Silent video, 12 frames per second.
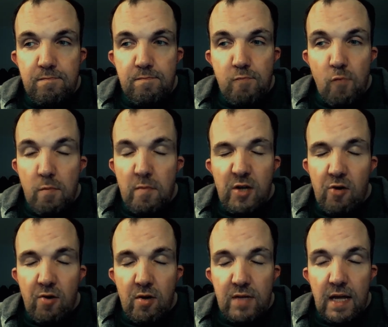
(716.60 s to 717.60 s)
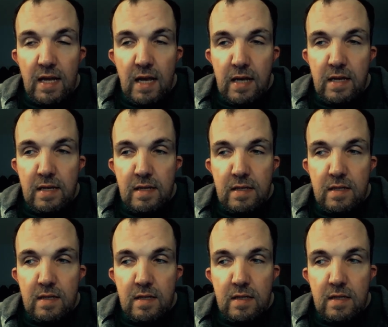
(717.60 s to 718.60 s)
more material that
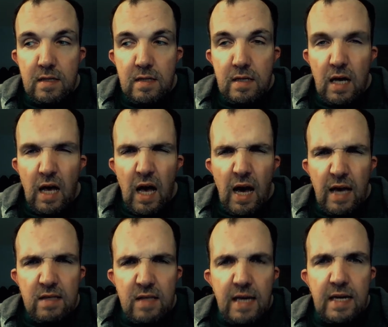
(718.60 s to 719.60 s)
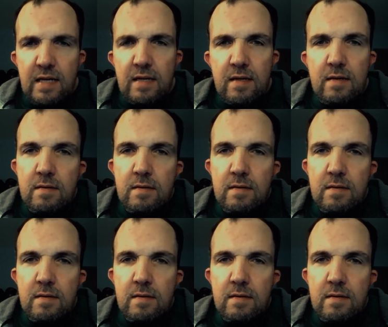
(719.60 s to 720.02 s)
I like,